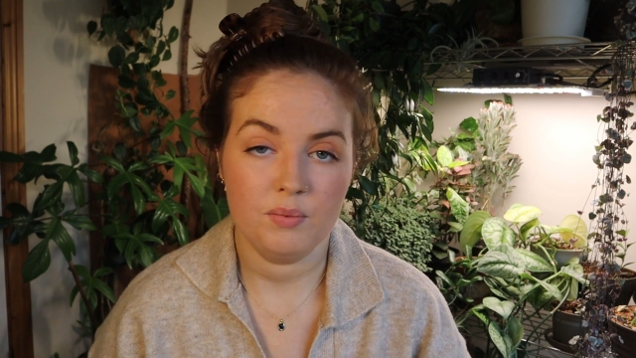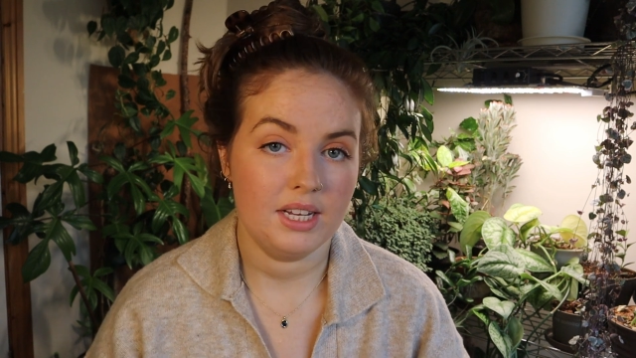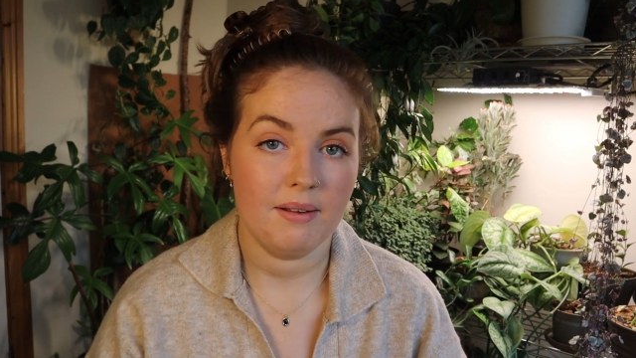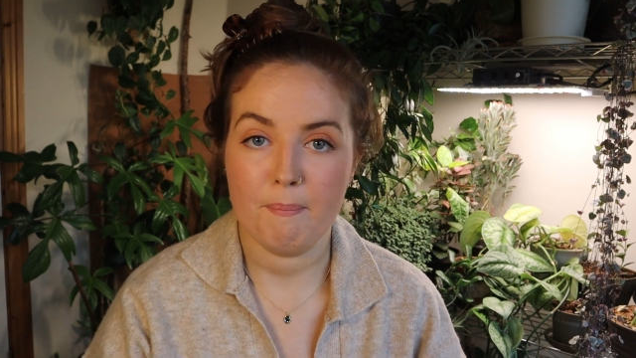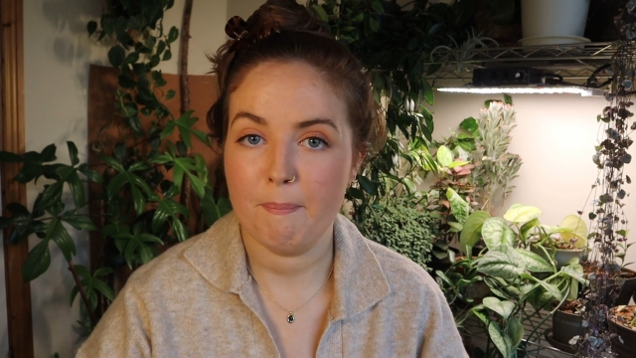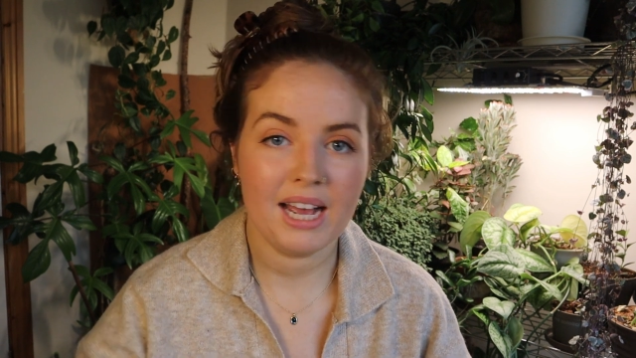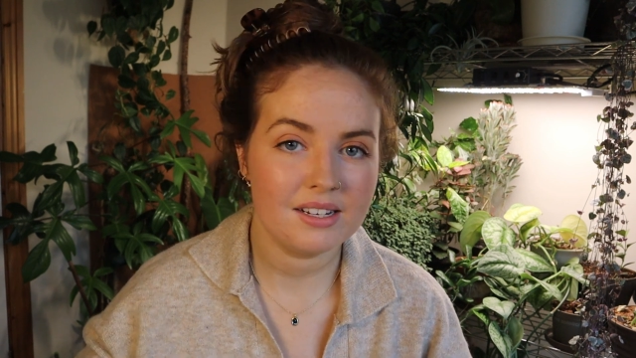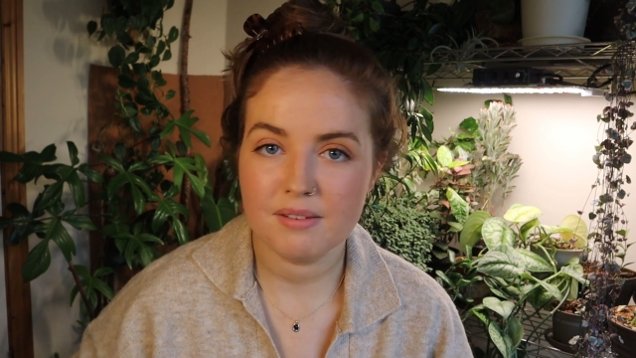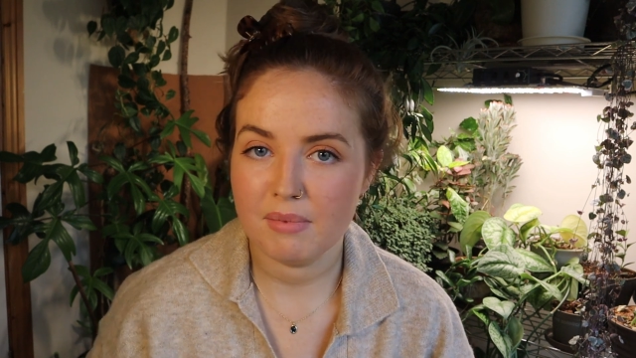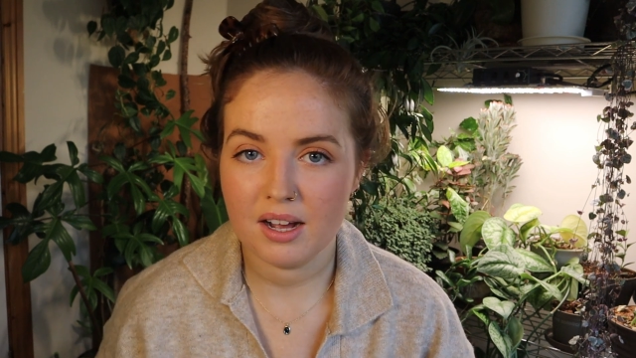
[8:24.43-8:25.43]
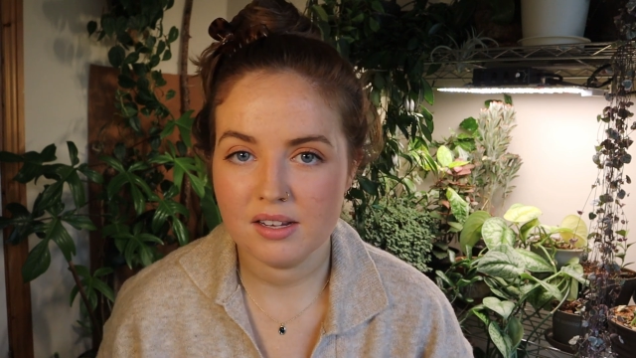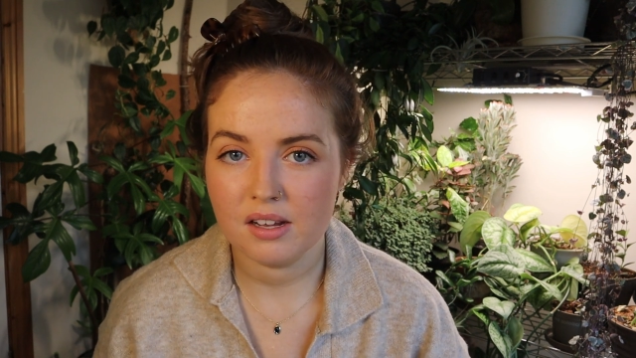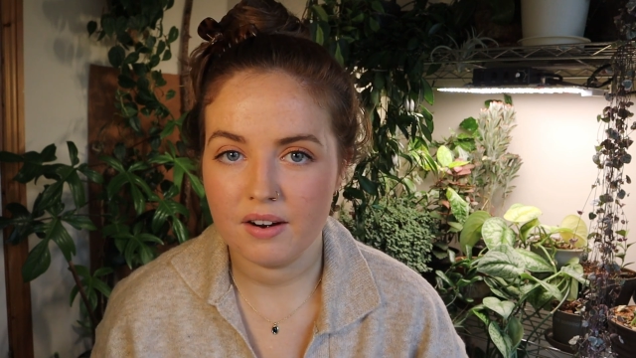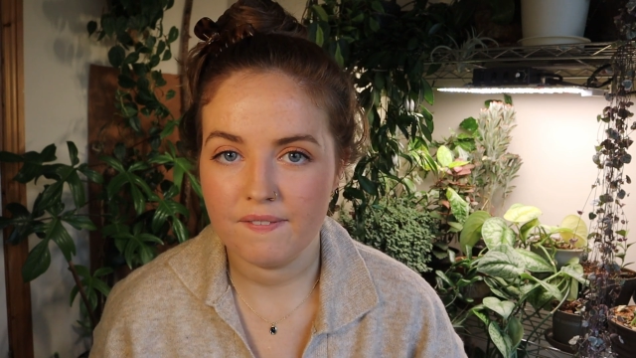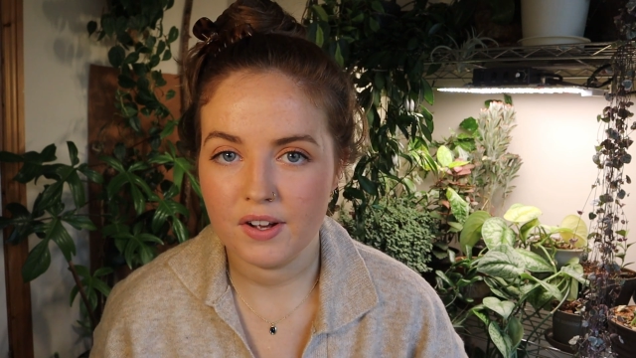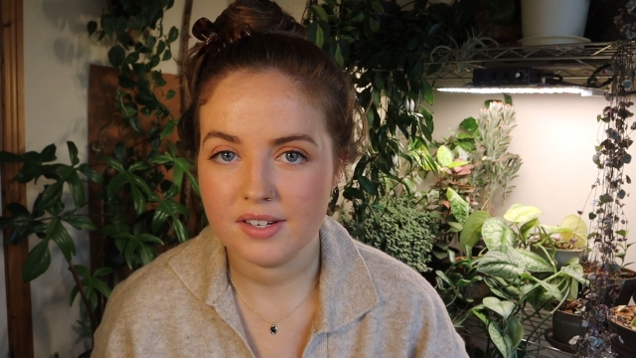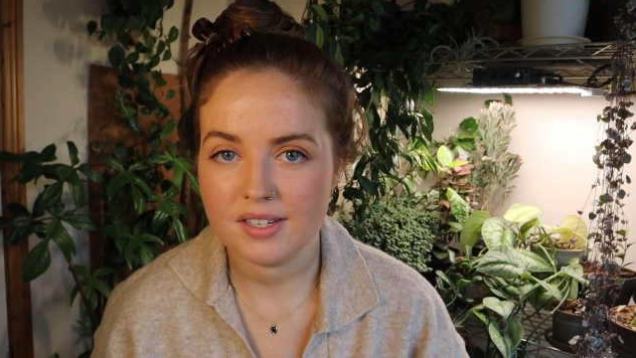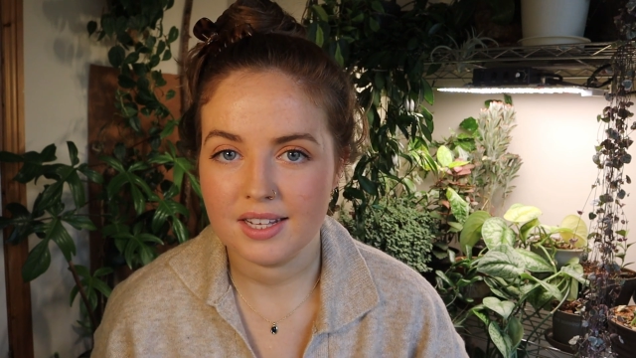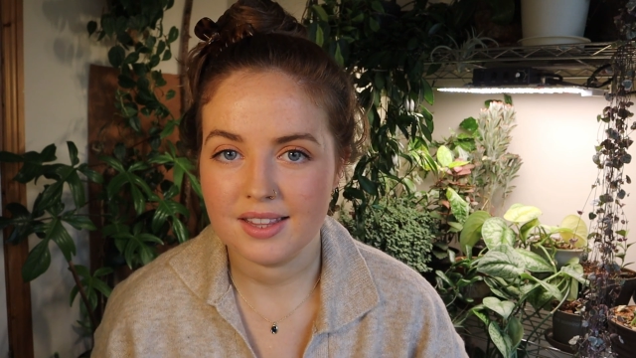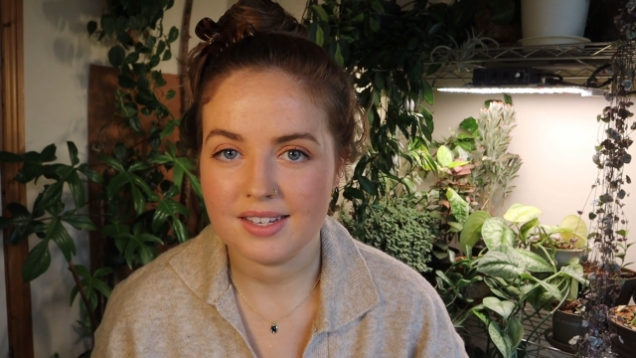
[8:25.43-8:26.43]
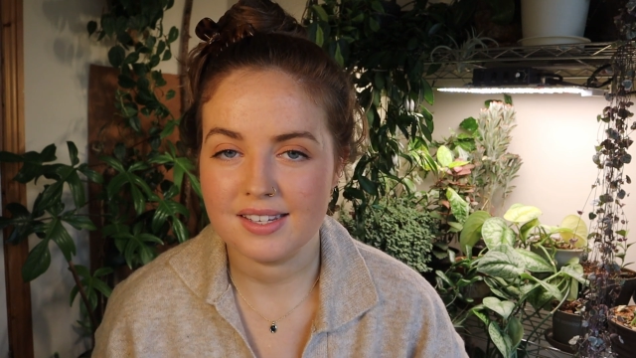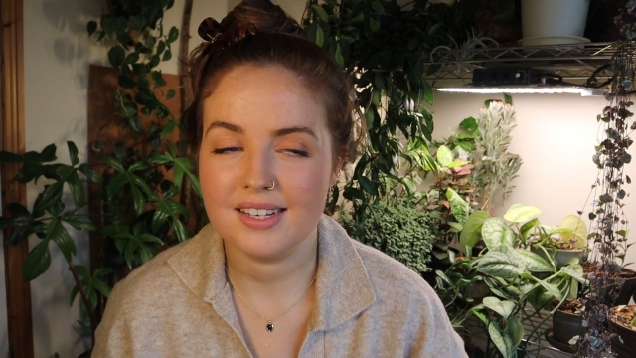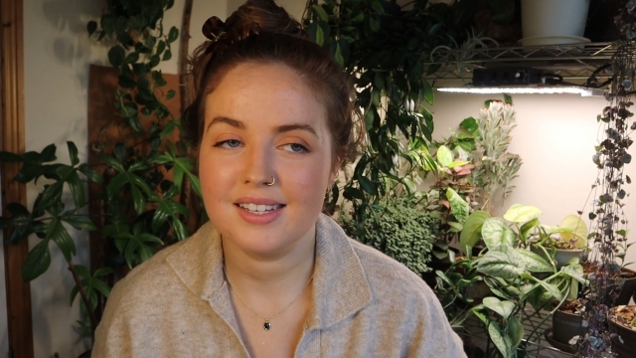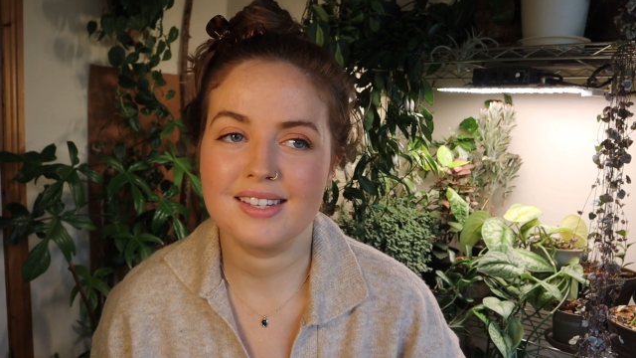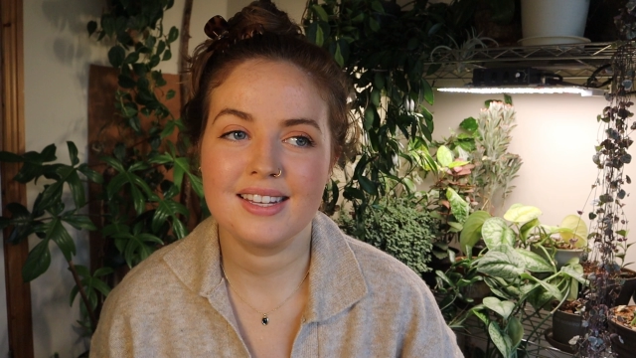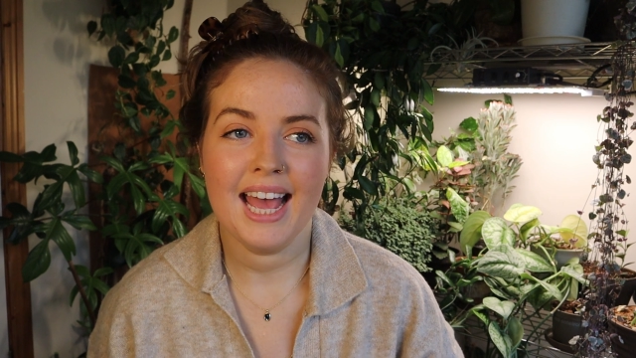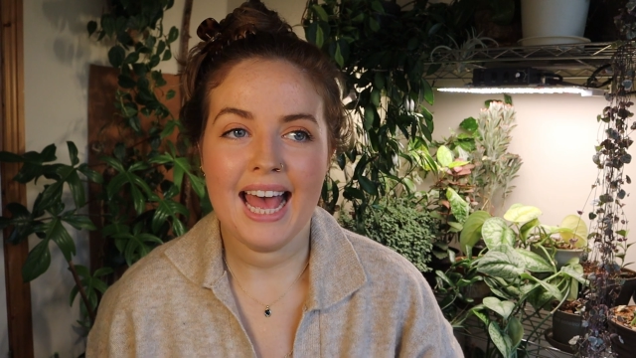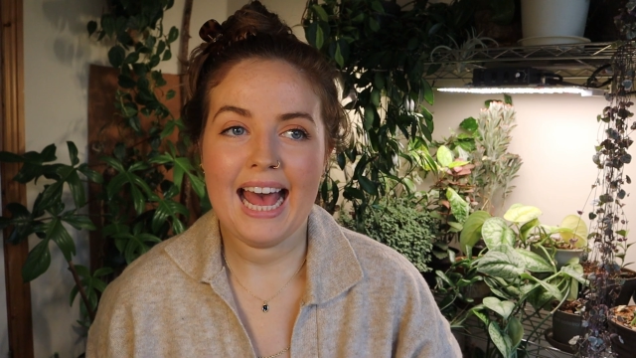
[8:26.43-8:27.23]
We can maximize our photosynthesis,